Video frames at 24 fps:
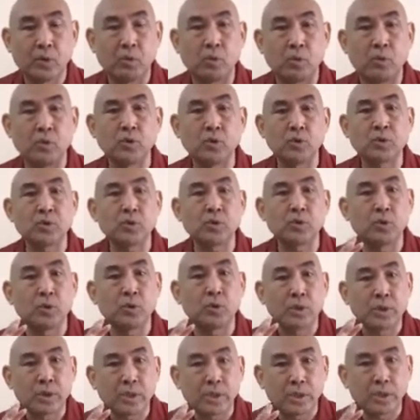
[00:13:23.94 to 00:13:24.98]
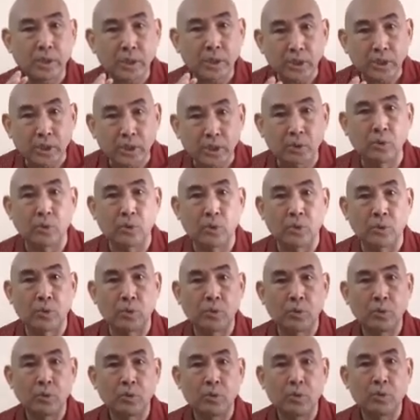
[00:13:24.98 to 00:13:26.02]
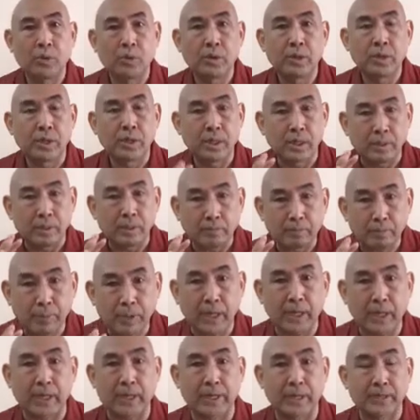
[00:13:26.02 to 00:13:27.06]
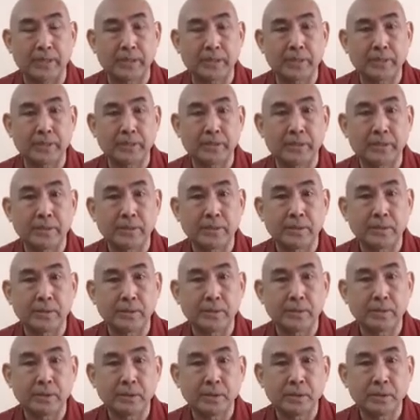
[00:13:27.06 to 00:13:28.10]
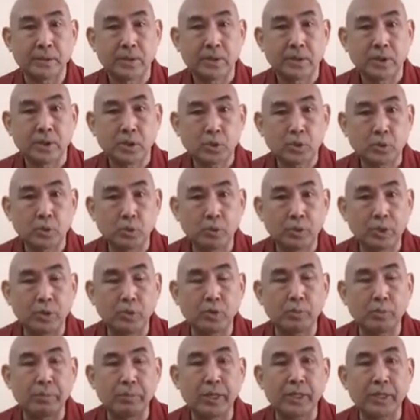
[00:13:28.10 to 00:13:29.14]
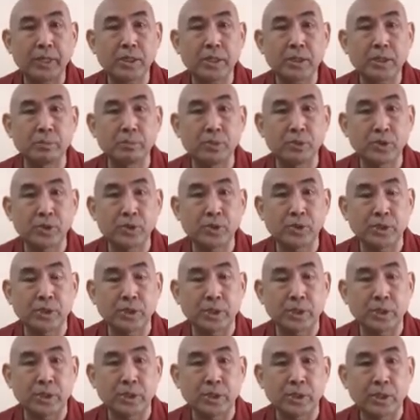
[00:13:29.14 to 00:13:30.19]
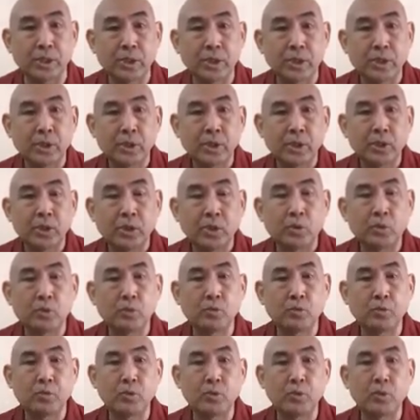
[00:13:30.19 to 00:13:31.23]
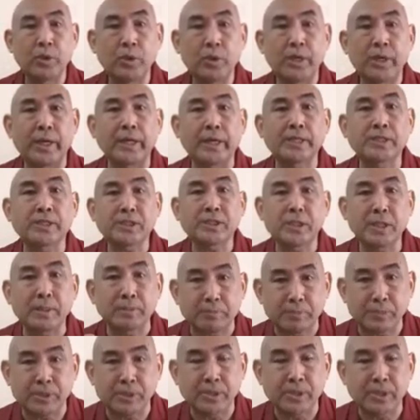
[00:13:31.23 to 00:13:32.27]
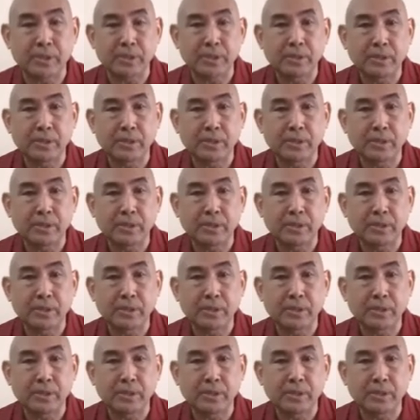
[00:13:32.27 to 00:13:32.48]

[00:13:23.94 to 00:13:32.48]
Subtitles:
Also ego and pride. So when you practice bodhicitta, you fully accept